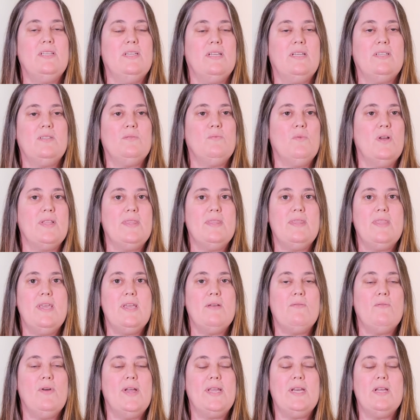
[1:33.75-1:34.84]
is one
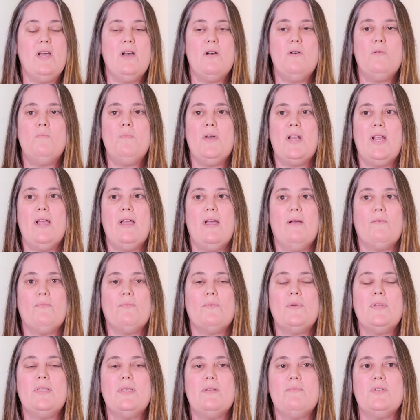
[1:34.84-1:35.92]
thing way to go, but I, I
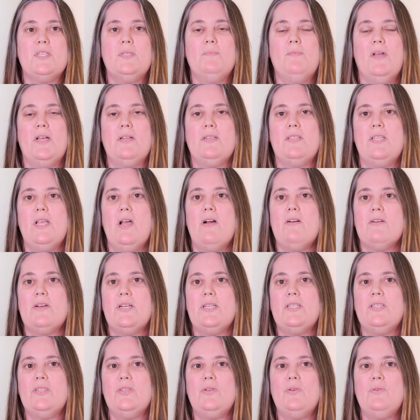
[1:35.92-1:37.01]
really respect the
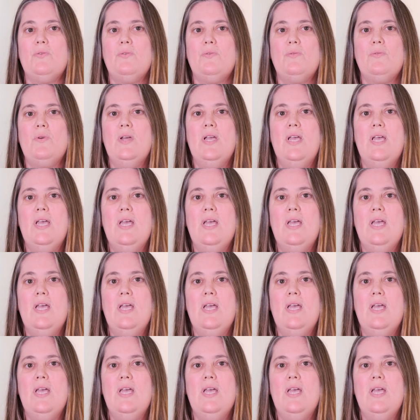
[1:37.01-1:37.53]
artists who